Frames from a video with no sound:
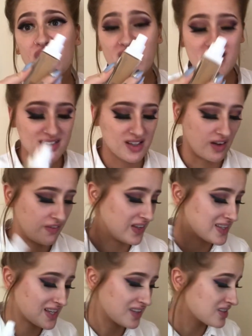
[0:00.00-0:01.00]
this stuff.
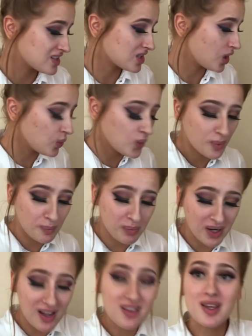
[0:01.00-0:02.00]
It's so
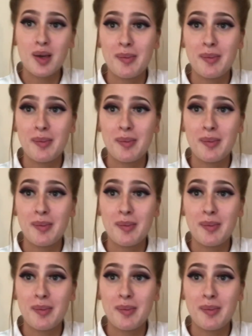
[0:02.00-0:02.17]
bloody